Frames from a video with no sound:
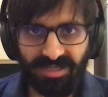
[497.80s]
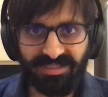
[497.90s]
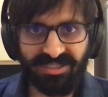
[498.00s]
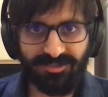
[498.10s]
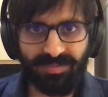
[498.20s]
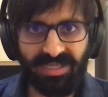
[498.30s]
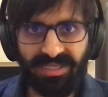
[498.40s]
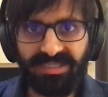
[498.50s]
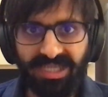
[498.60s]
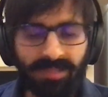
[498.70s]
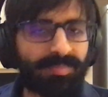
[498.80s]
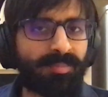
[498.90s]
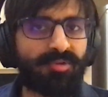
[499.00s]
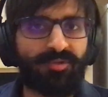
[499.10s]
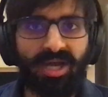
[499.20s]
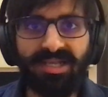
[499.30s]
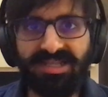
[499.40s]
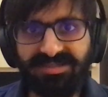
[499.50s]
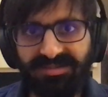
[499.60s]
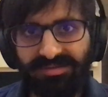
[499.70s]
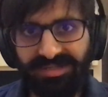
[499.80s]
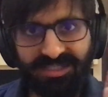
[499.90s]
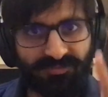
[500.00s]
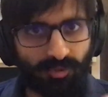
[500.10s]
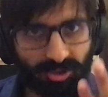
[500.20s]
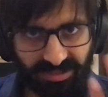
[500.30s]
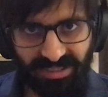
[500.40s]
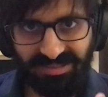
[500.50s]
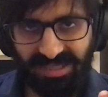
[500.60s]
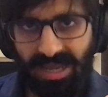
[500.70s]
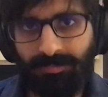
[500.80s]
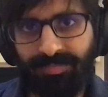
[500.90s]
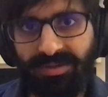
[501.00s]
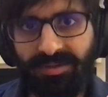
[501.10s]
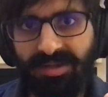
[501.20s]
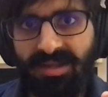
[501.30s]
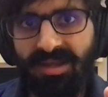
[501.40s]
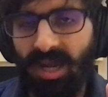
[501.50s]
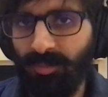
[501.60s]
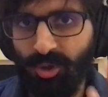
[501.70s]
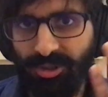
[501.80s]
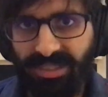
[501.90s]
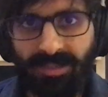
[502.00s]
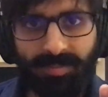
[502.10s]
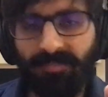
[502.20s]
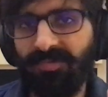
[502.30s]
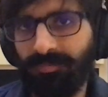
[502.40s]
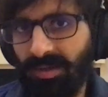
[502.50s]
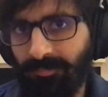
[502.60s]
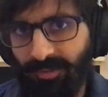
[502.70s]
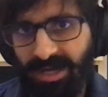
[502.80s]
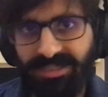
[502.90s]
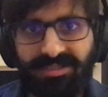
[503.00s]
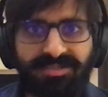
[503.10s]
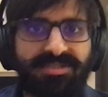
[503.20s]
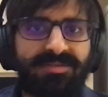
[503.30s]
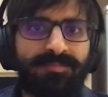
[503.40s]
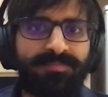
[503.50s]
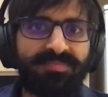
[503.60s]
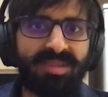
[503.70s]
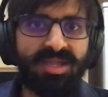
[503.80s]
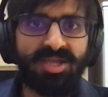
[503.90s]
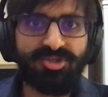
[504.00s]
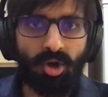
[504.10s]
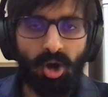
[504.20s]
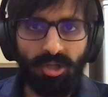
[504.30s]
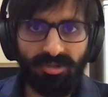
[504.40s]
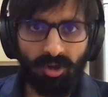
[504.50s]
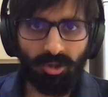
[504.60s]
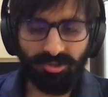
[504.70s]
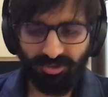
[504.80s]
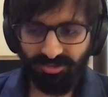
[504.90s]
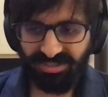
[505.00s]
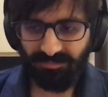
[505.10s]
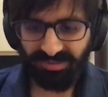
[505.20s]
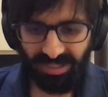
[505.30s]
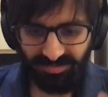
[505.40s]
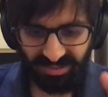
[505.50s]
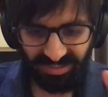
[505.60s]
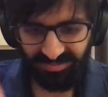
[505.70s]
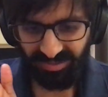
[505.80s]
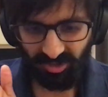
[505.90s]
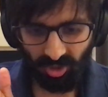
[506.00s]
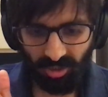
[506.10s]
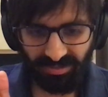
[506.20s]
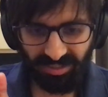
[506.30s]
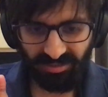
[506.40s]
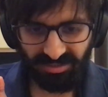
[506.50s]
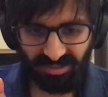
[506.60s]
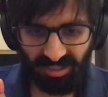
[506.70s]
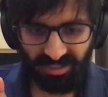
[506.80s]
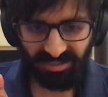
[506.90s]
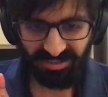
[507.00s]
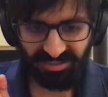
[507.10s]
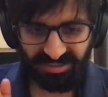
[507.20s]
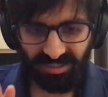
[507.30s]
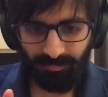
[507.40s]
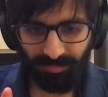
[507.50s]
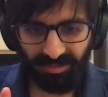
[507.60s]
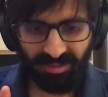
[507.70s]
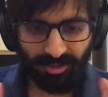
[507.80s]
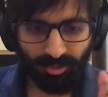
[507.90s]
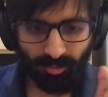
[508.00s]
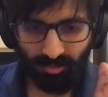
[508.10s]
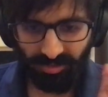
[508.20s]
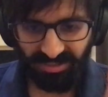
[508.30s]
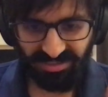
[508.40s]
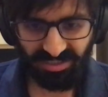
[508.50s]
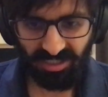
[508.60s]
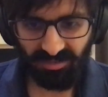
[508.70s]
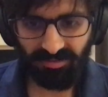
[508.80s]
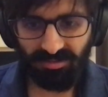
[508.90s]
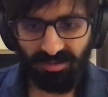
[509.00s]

renders me incapable of it. Unless these four things happen, I'm going to keep up with my practice. So although sometimes I get the thought that, shall I just skip and then do restart